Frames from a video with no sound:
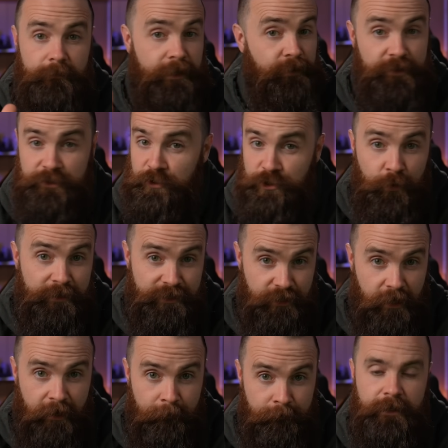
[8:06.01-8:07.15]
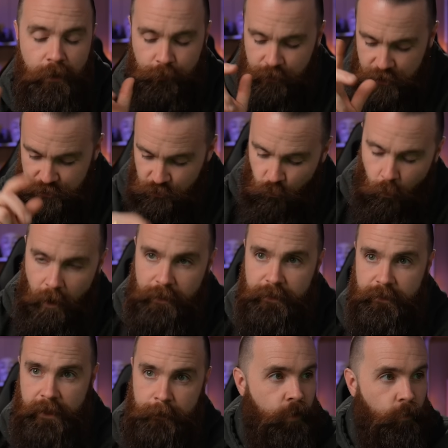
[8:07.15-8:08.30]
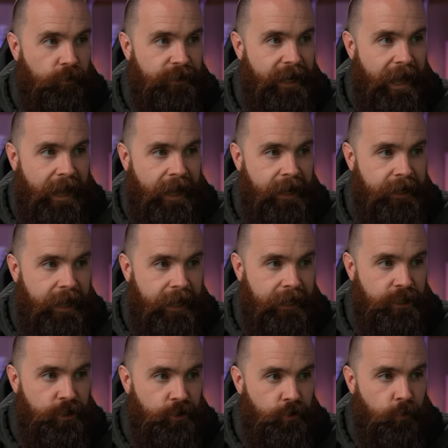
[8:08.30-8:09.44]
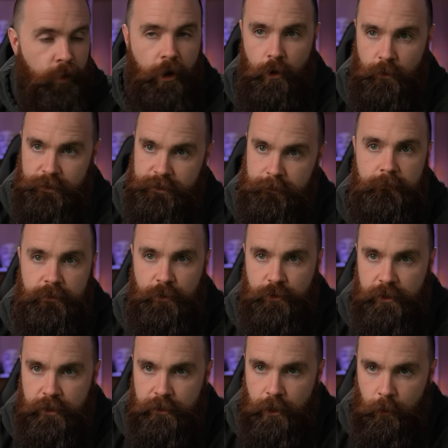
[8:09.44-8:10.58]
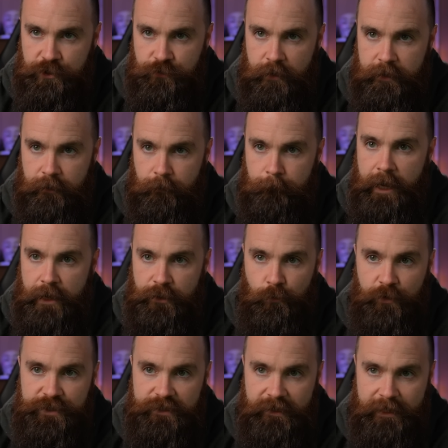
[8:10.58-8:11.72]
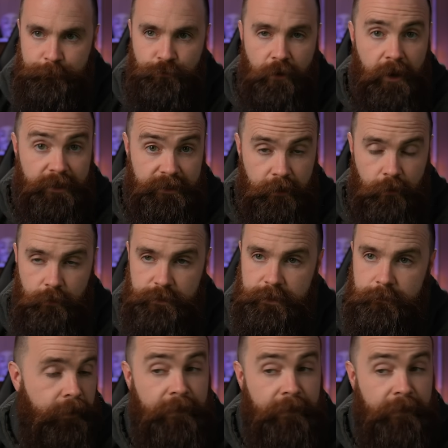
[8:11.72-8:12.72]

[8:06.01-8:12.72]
It'll still do its job. Now we're gonna do one thing. We're gonna add a new host. So click on host right here, and then we'll select proxy host.